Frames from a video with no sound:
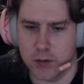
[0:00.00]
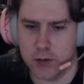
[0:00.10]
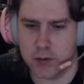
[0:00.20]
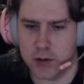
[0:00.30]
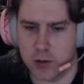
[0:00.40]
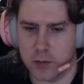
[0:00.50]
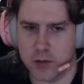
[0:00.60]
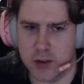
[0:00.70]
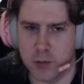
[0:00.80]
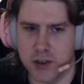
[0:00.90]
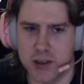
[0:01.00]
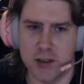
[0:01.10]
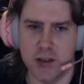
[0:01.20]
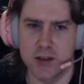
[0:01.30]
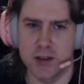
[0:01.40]
So, for some reason
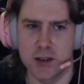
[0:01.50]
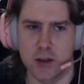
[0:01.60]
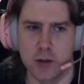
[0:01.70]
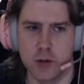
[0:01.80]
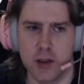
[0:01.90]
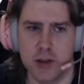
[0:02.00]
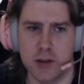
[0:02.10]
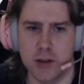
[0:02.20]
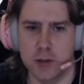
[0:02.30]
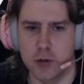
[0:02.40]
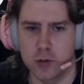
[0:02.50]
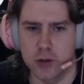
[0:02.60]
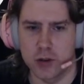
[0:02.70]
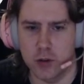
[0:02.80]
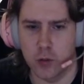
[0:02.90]
they didn't include that. I'm not
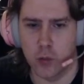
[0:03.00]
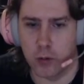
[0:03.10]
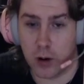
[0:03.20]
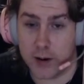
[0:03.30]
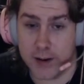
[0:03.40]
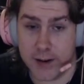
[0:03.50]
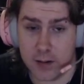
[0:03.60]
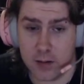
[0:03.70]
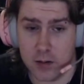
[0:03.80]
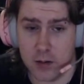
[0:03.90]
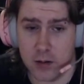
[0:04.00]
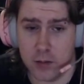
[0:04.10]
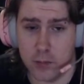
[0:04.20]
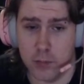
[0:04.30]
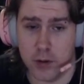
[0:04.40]
really sure why.
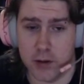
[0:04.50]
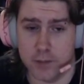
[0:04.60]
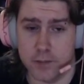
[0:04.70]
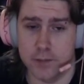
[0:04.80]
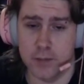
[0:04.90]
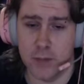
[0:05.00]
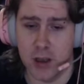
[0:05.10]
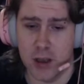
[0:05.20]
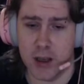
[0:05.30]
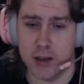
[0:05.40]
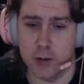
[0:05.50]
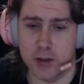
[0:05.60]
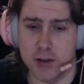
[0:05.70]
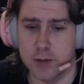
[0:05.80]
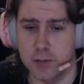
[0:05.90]
But,
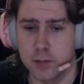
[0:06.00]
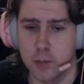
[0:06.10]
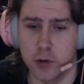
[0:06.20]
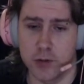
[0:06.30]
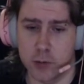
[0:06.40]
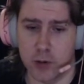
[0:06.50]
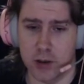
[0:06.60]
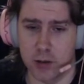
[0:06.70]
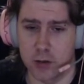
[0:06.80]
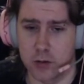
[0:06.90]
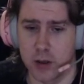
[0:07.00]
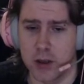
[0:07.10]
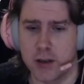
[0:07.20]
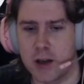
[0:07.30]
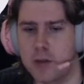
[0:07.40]
anyways, moving right along.
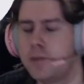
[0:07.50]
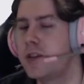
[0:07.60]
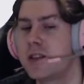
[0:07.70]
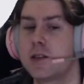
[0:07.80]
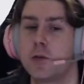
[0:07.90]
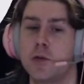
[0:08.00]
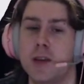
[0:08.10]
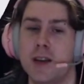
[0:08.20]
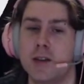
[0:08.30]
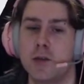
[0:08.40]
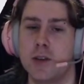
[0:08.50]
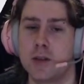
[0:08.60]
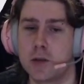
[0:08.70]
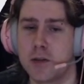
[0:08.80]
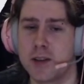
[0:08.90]
Now, this is where we get to the
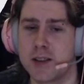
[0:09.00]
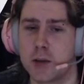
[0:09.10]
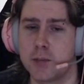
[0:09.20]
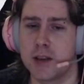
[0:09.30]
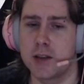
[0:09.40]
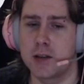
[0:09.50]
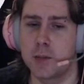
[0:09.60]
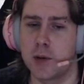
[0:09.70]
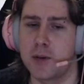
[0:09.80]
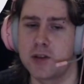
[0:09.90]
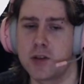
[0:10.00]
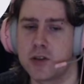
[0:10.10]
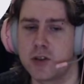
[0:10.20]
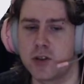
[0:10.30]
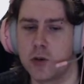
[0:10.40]
interface update, but I'm actually
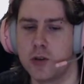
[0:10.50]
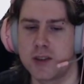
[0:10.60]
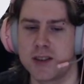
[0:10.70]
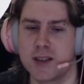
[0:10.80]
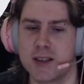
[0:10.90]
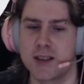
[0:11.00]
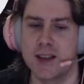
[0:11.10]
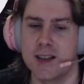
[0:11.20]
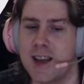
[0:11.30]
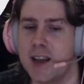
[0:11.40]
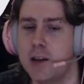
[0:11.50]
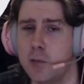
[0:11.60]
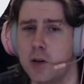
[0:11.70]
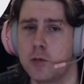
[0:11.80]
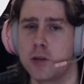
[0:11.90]
going to show you these things
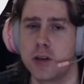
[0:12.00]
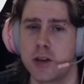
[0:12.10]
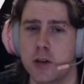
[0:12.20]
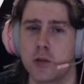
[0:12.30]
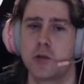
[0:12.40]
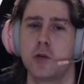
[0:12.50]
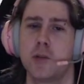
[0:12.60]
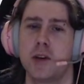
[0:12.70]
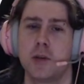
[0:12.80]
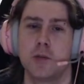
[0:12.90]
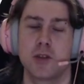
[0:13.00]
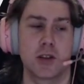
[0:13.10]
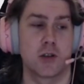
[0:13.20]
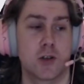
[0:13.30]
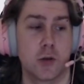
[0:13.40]
in-game. We're going to go through them here and I'm just
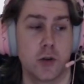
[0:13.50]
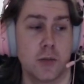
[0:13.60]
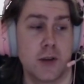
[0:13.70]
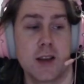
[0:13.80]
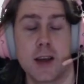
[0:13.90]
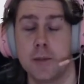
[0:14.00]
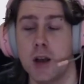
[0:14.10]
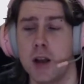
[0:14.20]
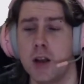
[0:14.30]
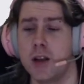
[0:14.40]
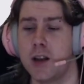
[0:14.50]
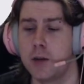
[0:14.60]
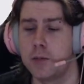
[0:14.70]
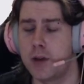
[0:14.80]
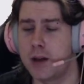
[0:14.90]
going to show you them in-game.
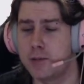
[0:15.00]
Now, I'm